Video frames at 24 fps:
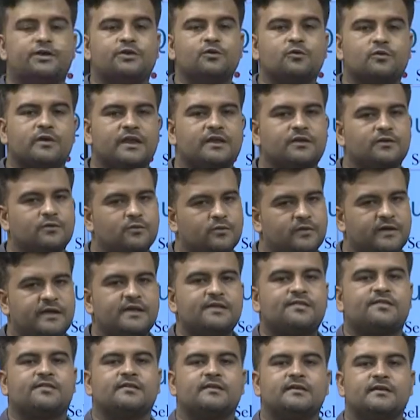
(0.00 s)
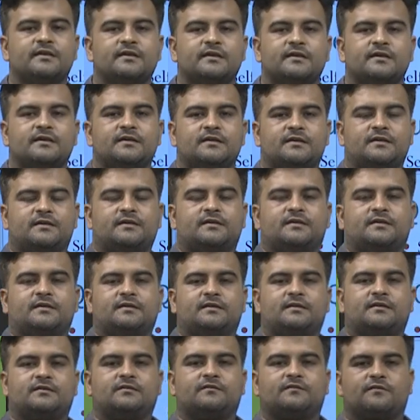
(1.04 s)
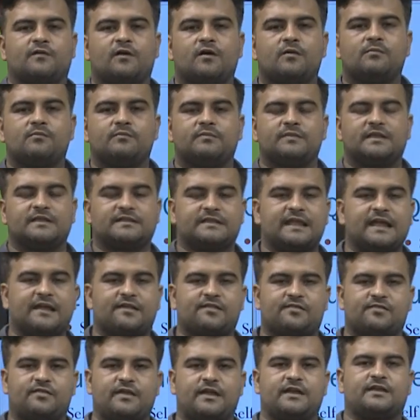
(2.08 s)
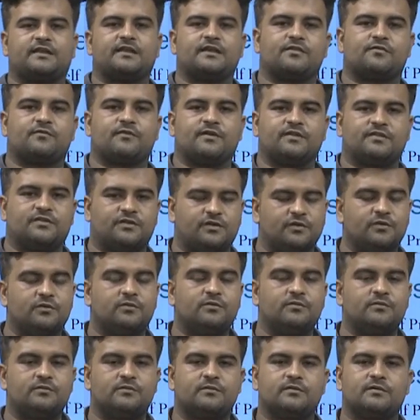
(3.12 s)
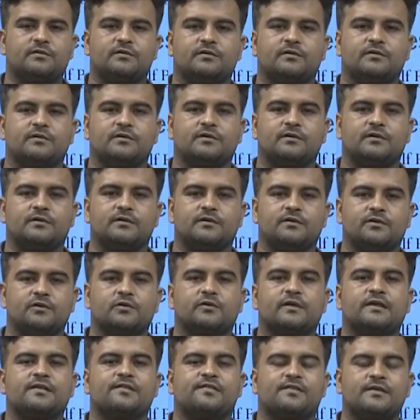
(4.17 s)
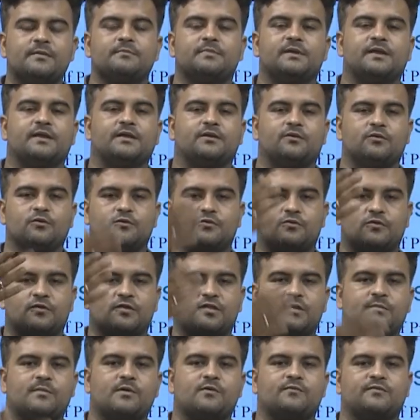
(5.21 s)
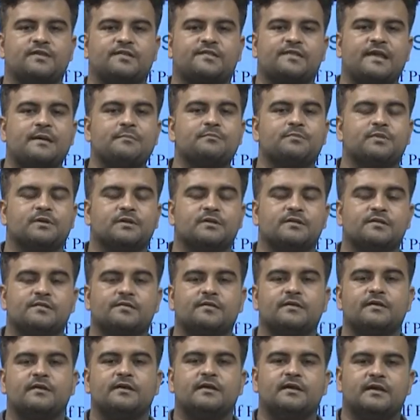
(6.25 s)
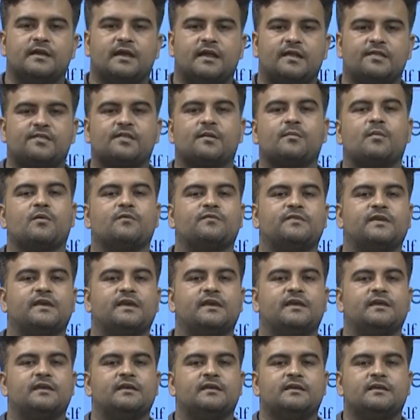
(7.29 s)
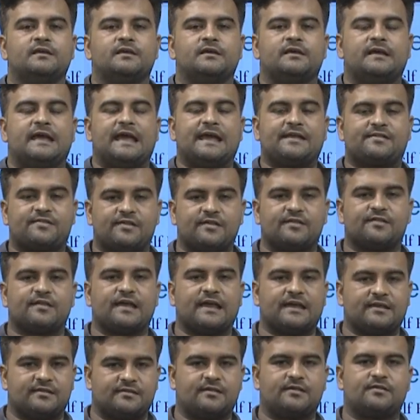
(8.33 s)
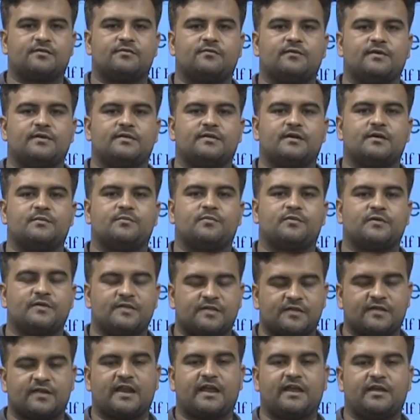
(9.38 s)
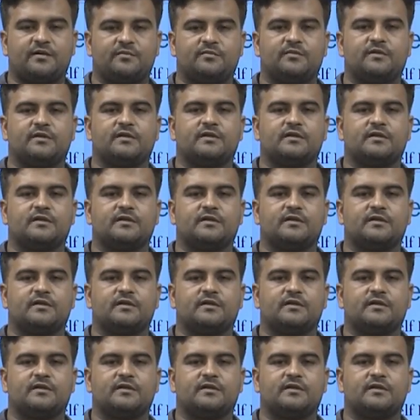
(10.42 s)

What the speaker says: you can do is, from the text that is with you, you can simply go through some of the samples and some of the exercises which are prescribed,